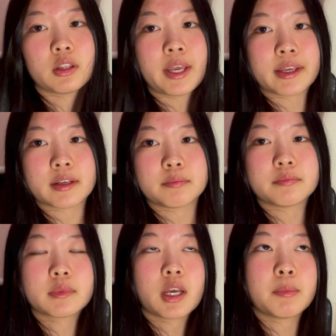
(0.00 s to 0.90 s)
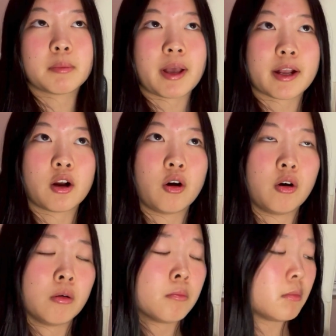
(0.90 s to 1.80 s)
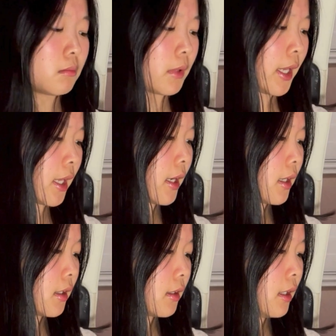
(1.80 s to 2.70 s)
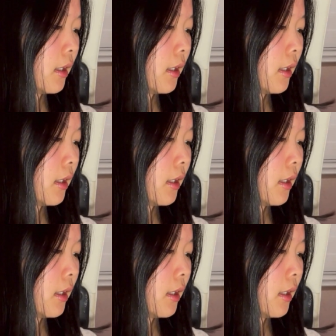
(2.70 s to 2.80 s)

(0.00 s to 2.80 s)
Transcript: like coming back home and